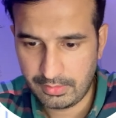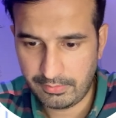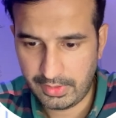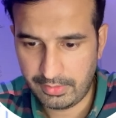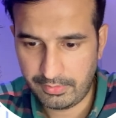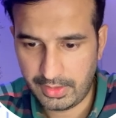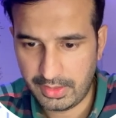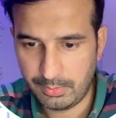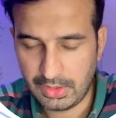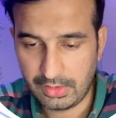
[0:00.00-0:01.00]
Verify
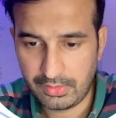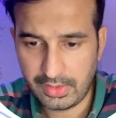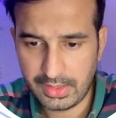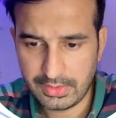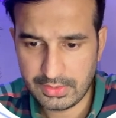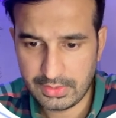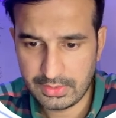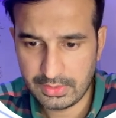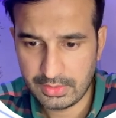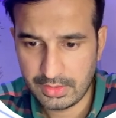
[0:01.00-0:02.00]
email address.